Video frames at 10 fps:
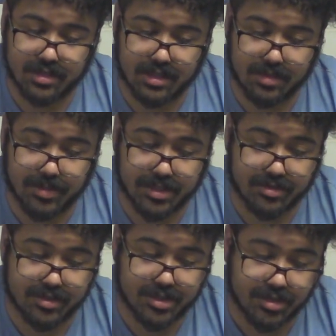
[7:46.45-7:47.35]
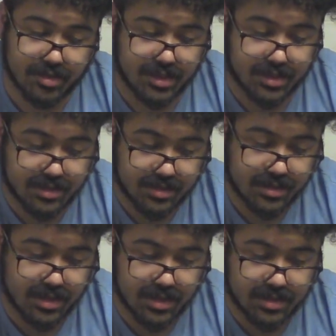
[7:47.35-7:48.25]
And the picture it's showing is
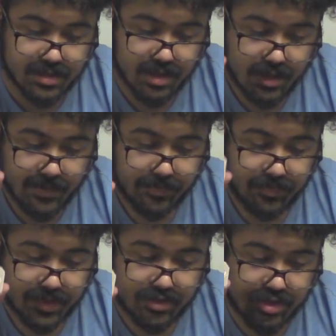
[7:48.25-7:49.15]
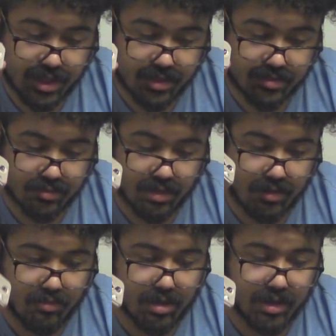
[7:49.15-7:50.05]
this chase
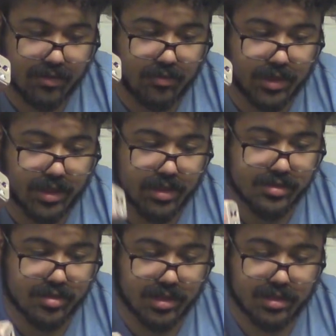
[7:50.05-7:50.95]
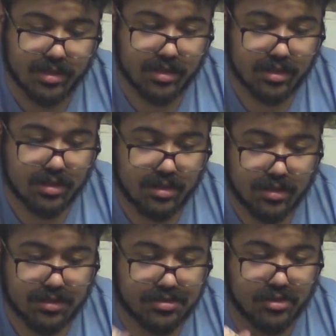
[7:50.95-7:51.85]
1 of 100.
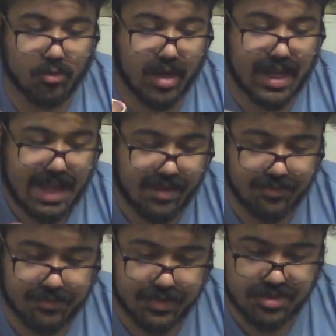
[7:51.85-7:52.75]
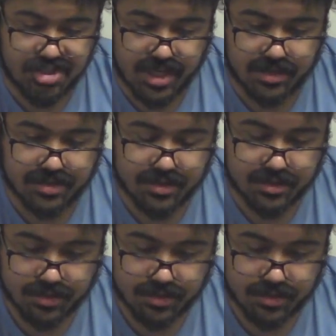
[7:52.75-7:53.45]
So do I have the chase?